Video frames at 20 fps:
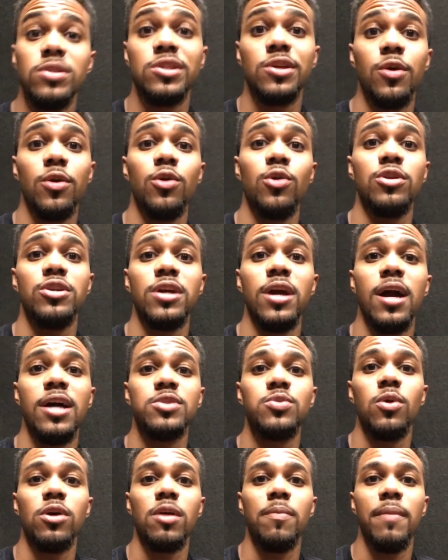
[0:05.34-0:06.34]
What's going on, you
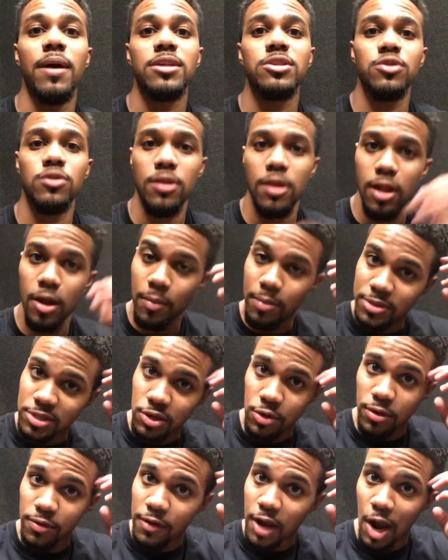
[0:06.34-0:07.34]
guys? Welcome back to another
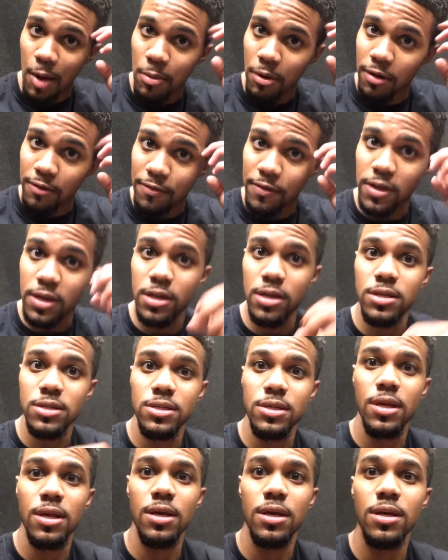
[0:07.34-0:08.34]
episode of Garbear
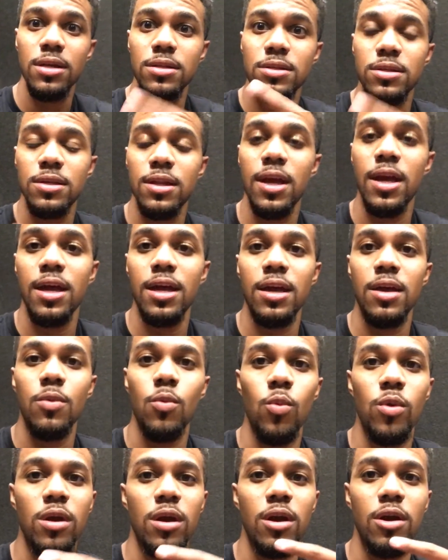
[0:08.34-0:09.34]
Fitness. Today
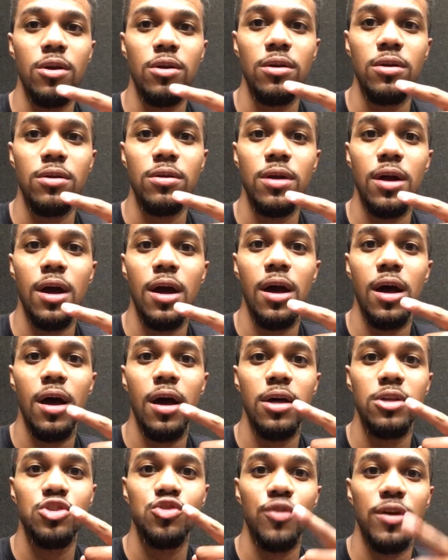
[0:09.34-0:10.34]
we
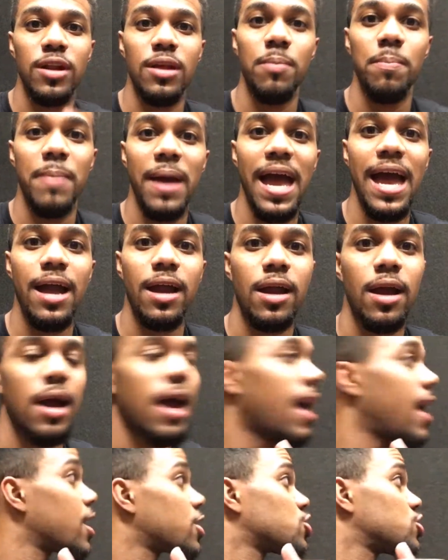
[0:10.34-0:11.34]
are training back.
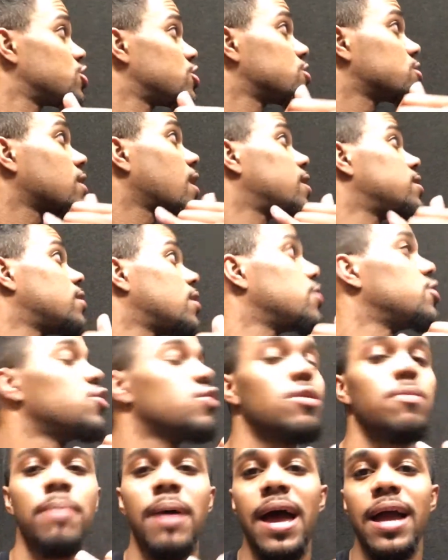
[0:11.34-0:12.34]
I actually just got done
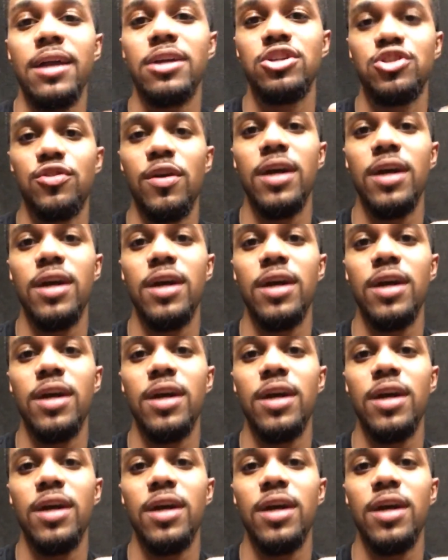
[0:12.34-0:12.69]
doing back and